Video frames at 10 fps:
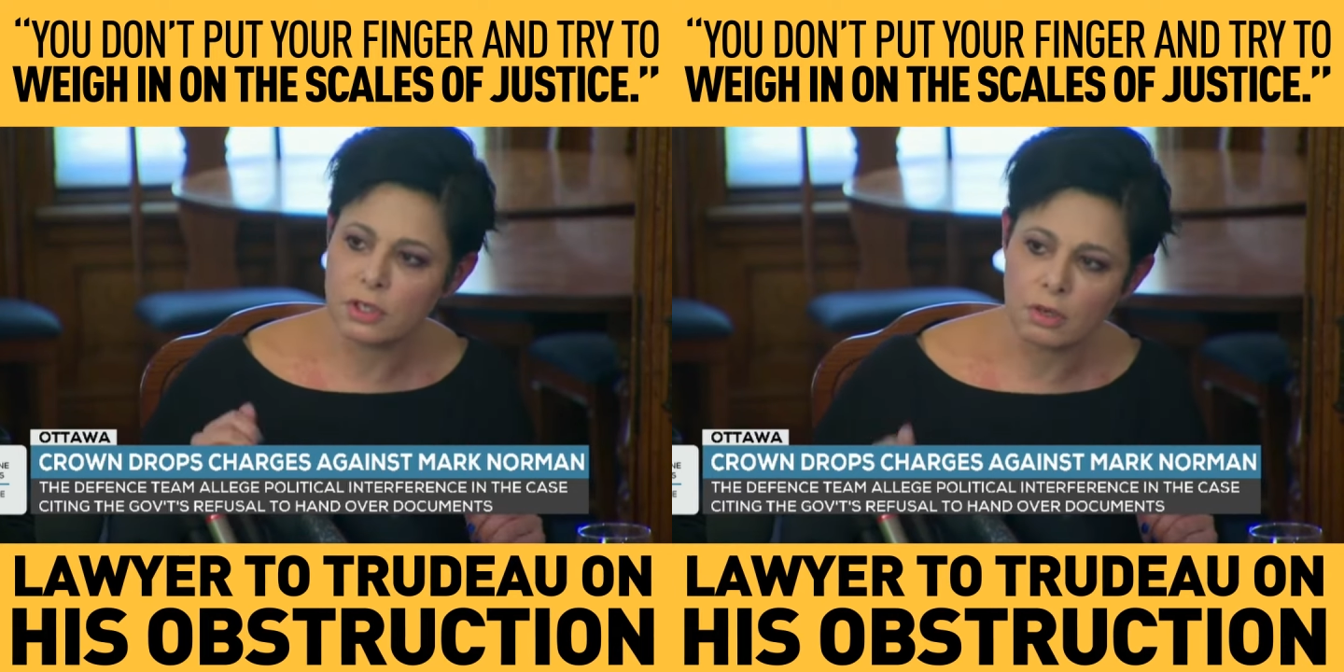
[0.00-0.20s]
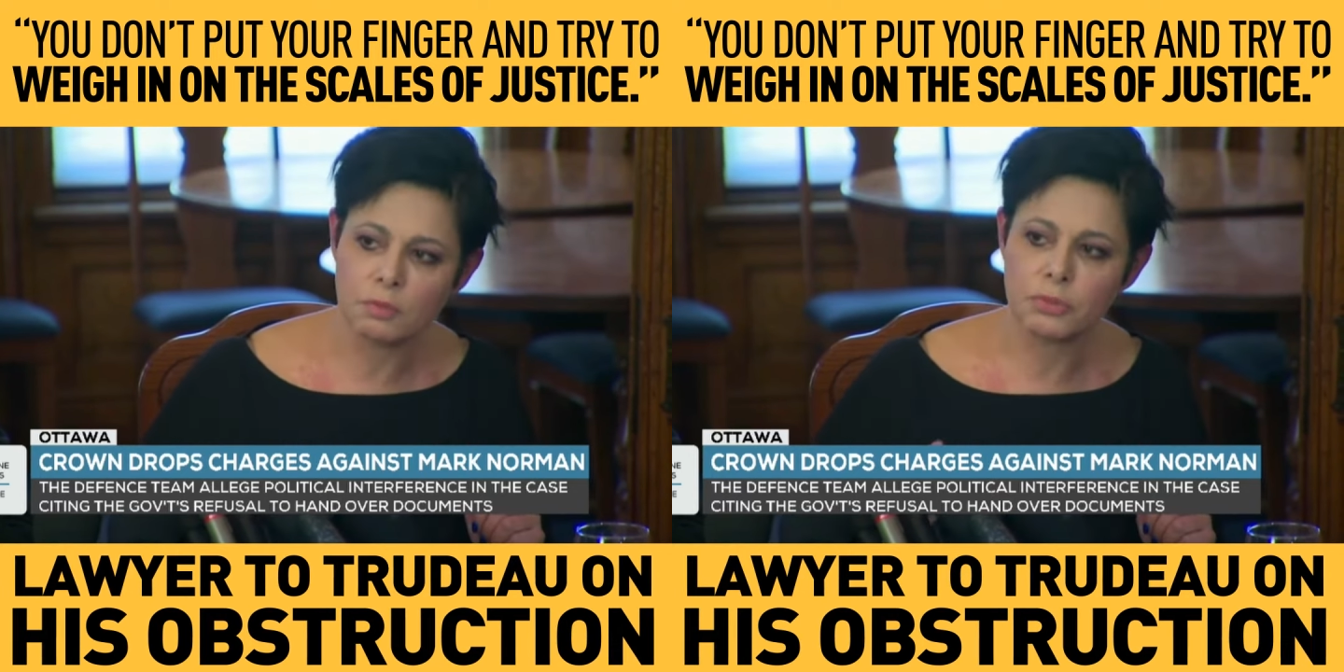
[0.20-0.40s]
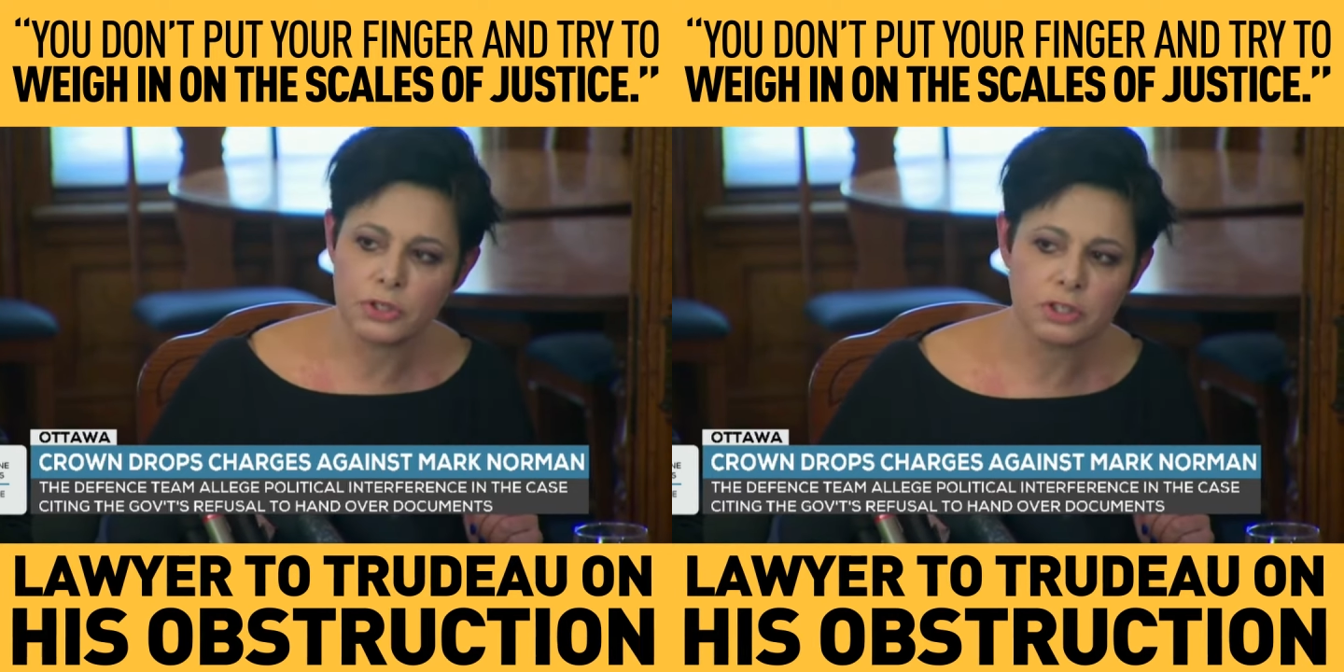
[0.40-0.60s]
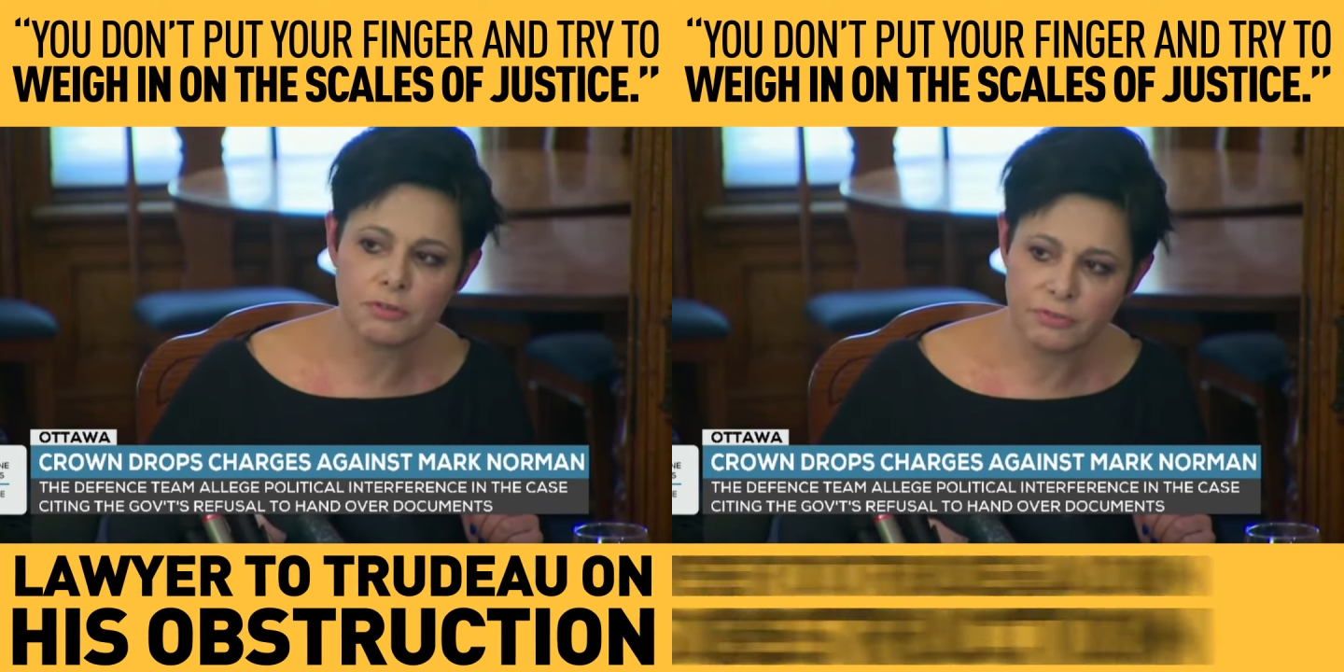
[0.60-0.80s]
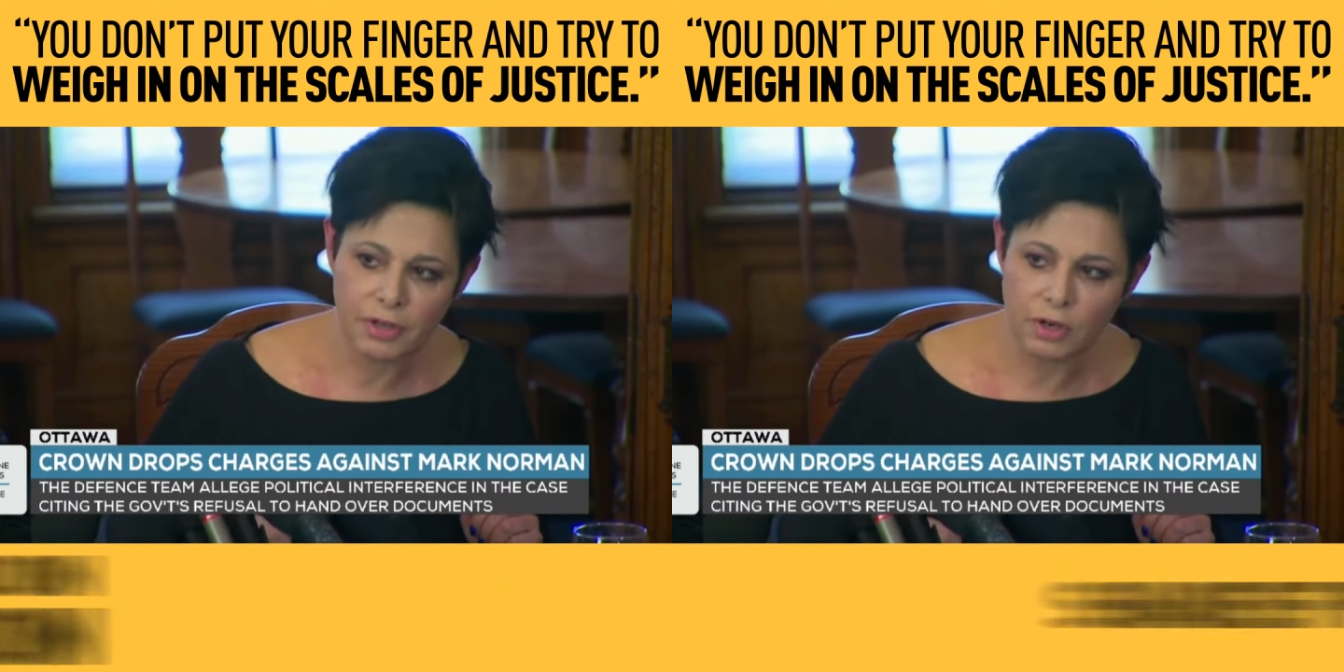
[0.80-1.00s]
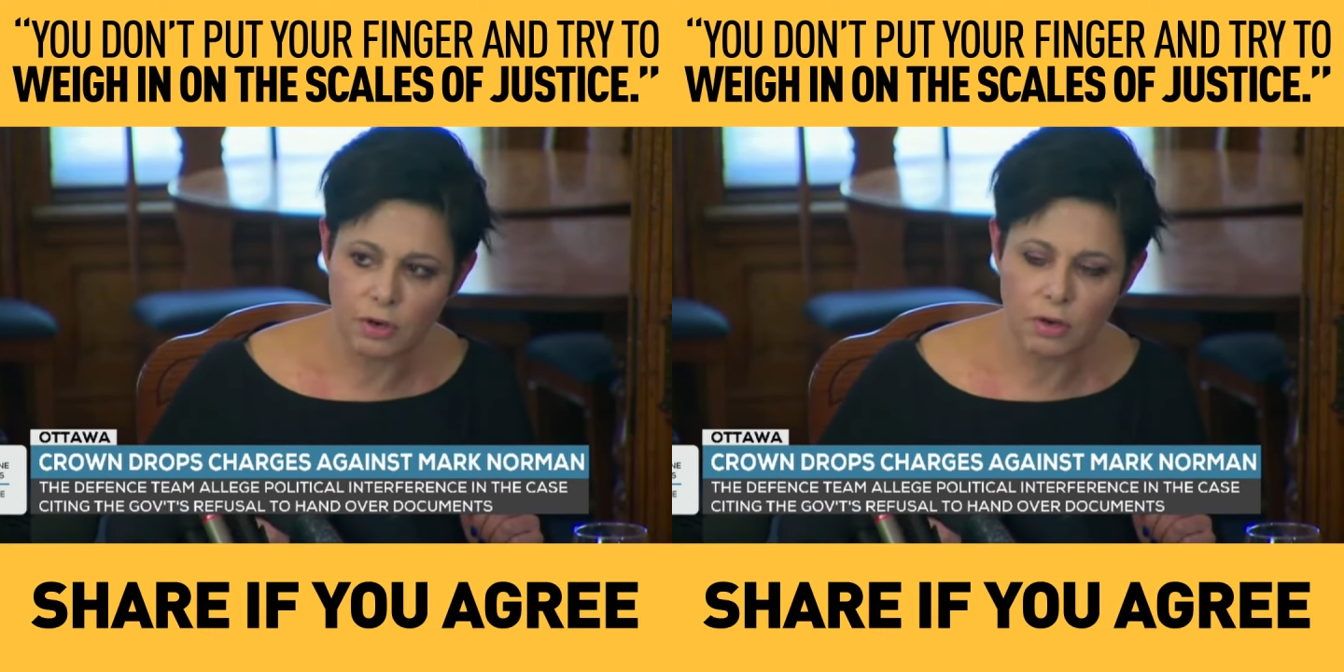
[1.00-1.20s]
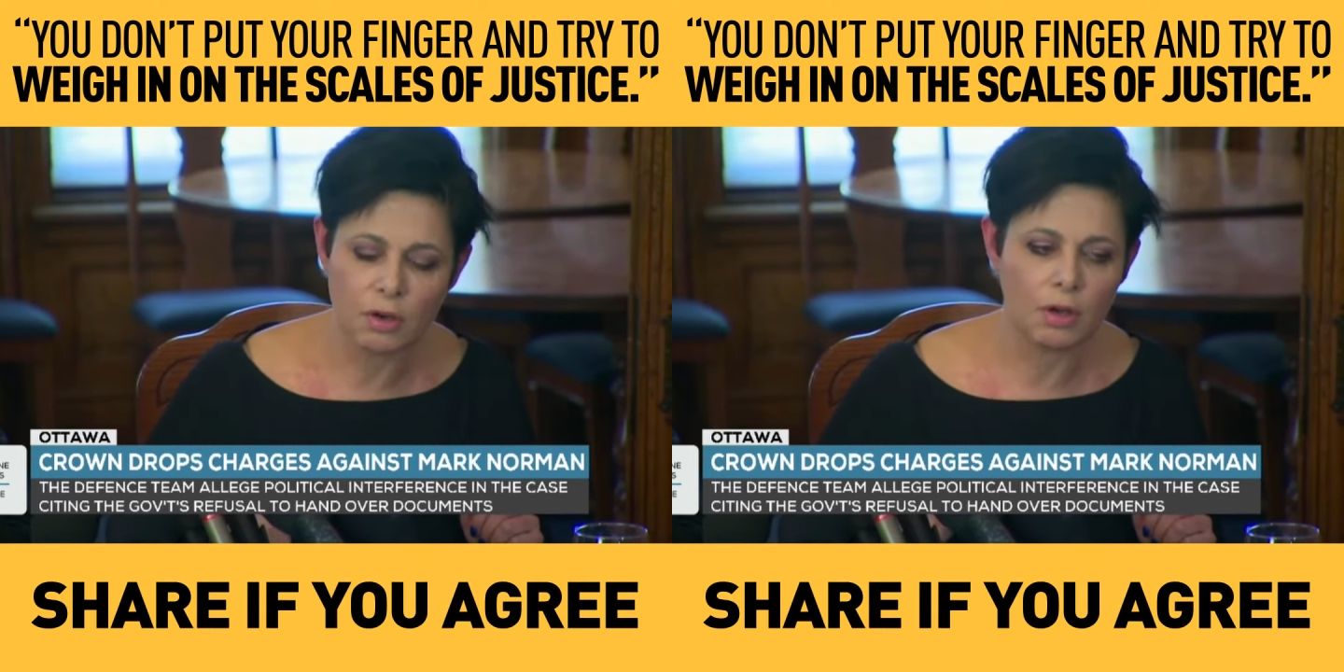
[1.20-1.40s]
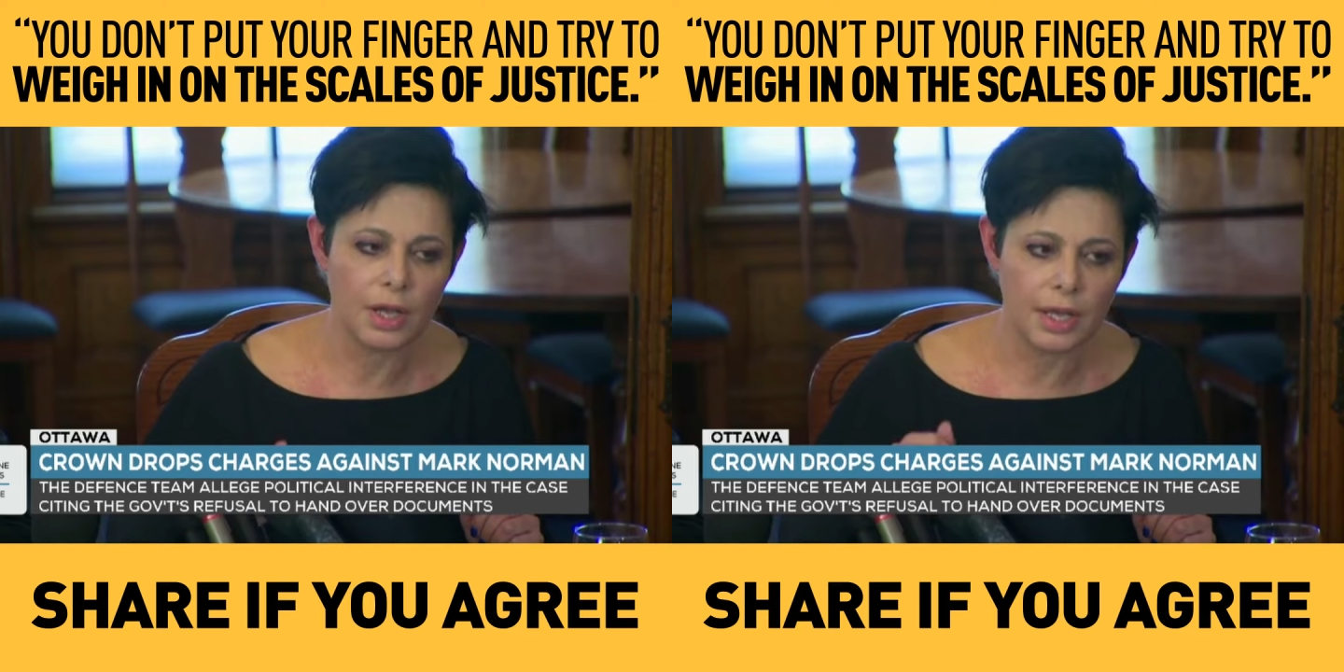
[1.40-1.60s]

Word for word: you don't put your finger